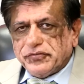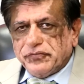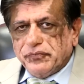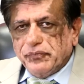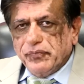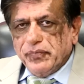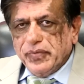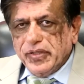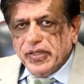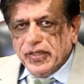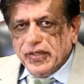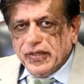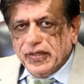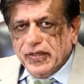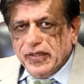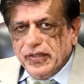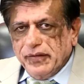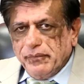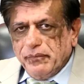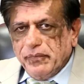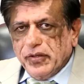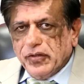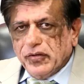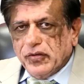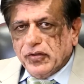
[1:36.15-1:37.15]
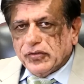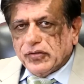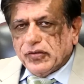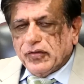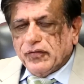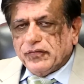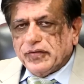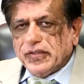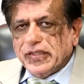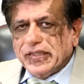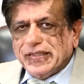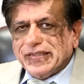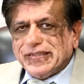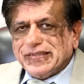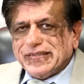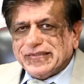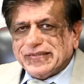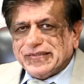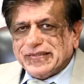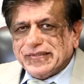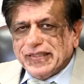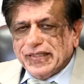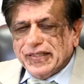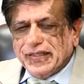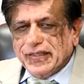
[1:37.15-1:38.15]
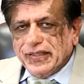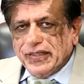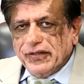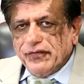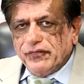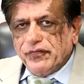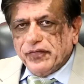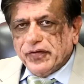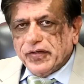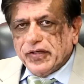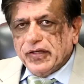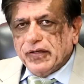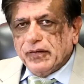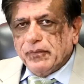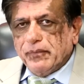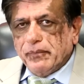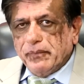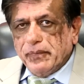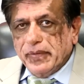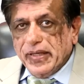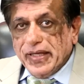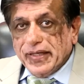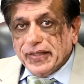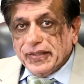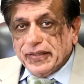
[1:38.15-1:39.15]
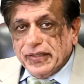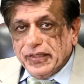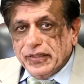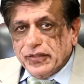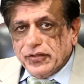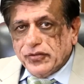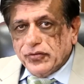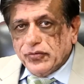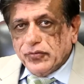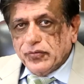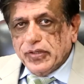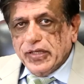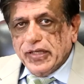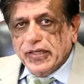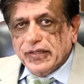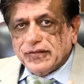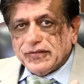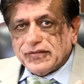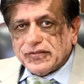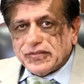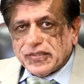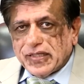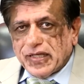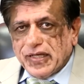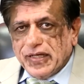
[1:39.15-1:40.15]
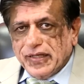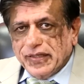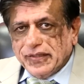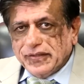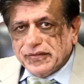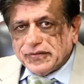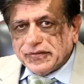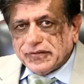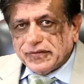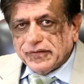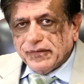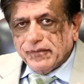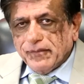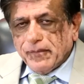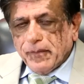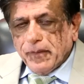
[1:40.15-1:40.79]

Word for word: merely because of the significant magnitude and size.